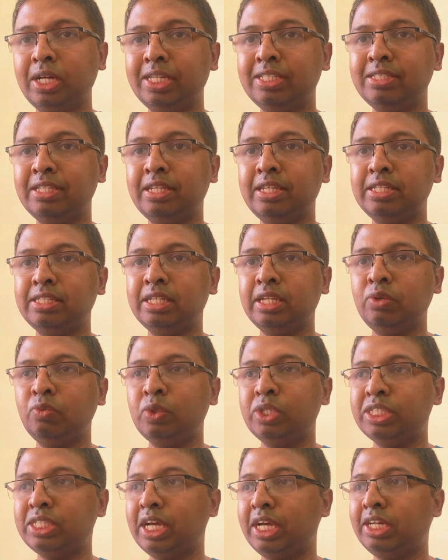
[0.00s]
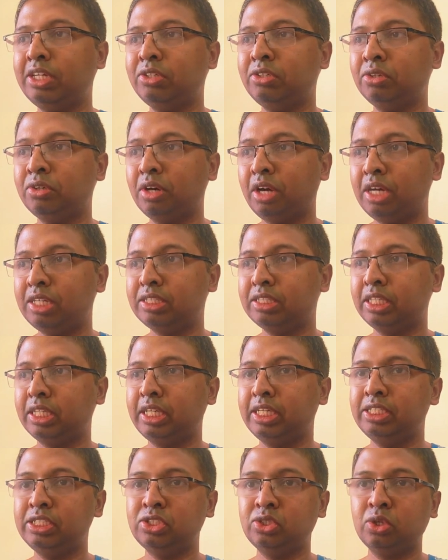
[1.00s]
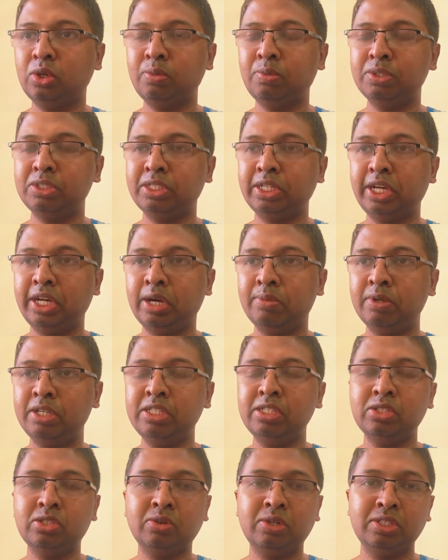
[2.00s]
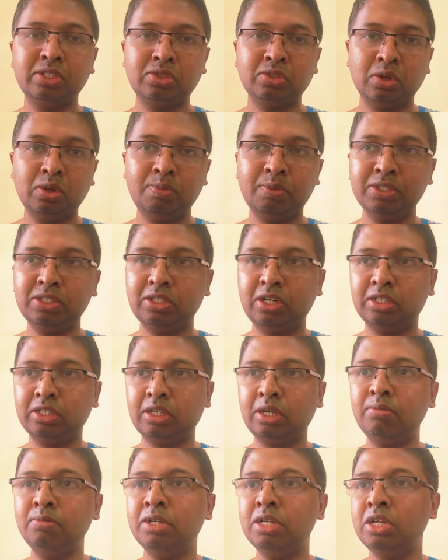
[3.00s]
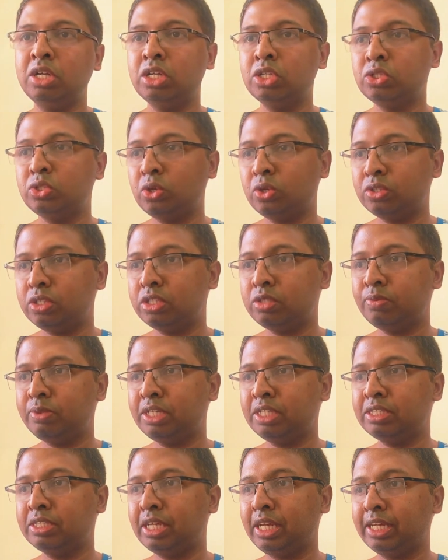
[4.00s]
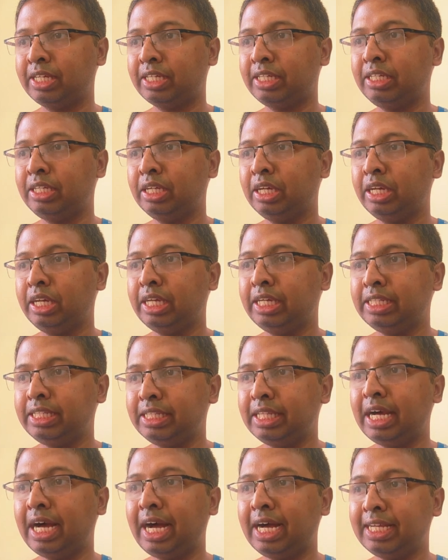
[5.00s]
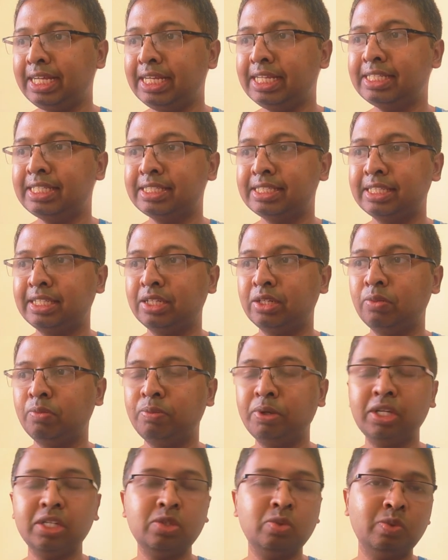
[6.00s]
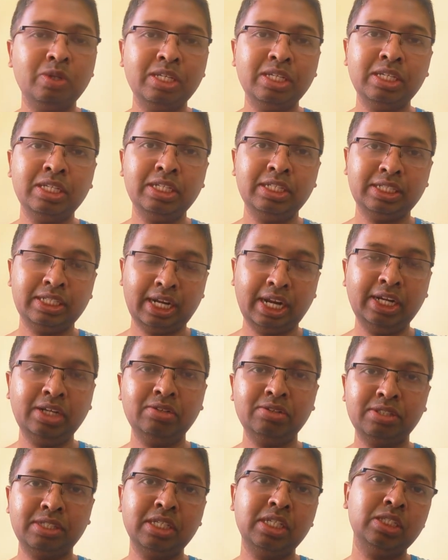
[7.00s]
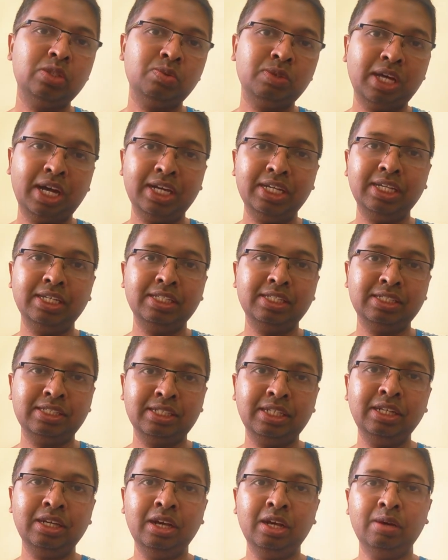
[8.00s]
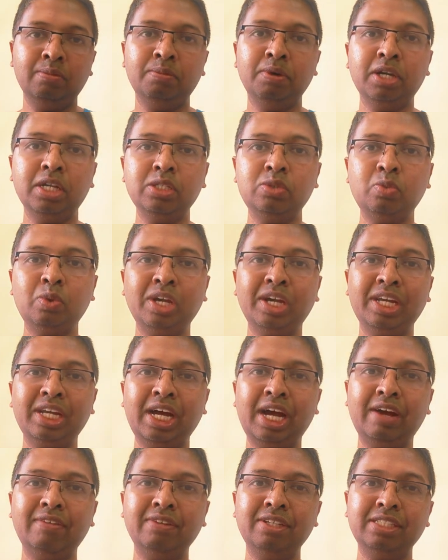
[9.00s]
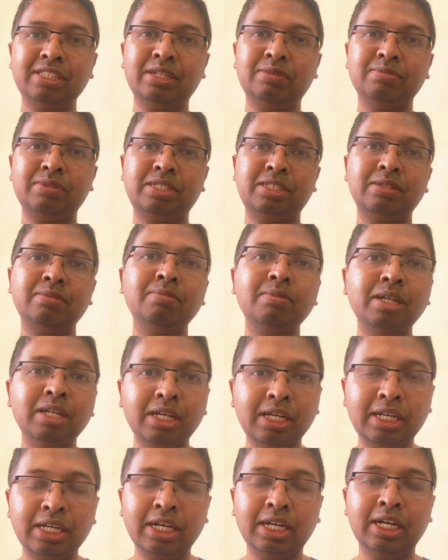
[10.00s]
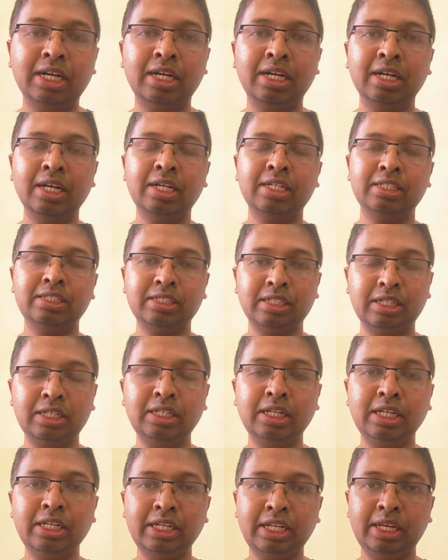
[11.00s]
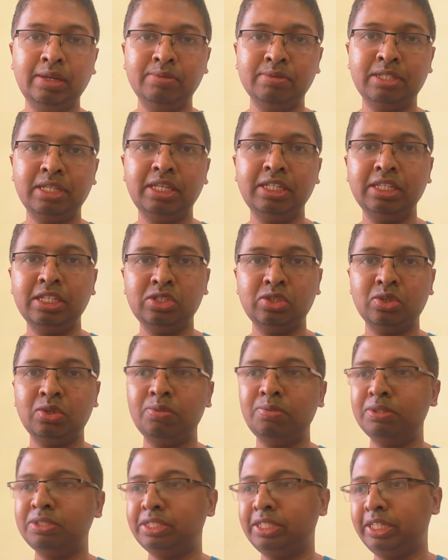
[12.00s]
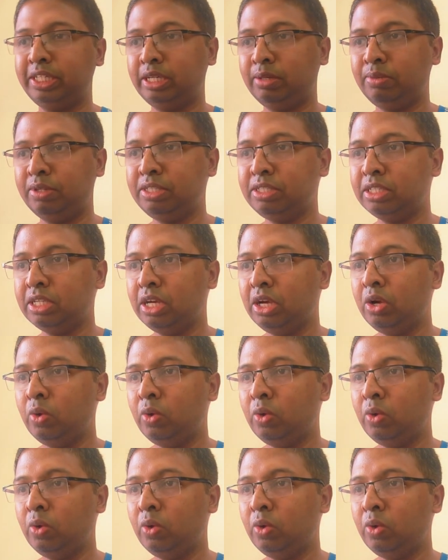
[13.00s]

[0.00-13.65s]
that is the reason we decided to cross check in Scopus database. So in scopus.com, sources being selected in the ISSN, because we try to search with the ISSN because we are having some similar journal names in the Scopus database.